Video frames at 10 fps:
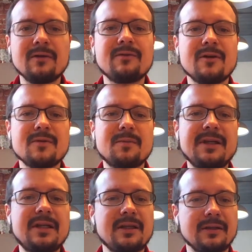From the
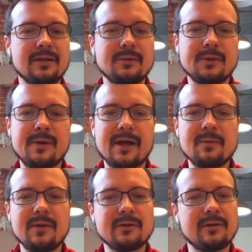beginning, we were
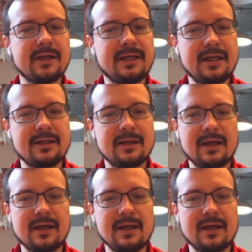able to locate